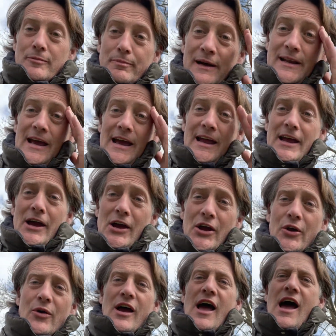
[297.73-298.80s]
But hey
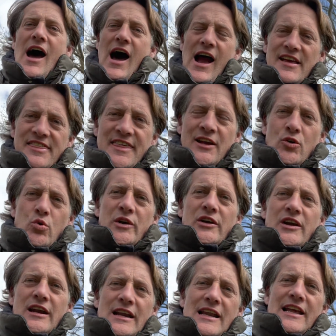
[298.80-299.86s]
ho, I think we're
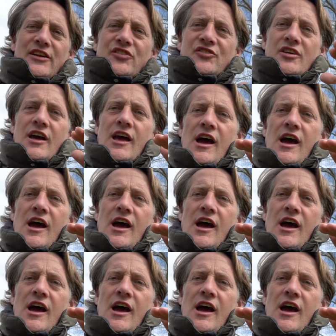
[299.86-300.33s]
at least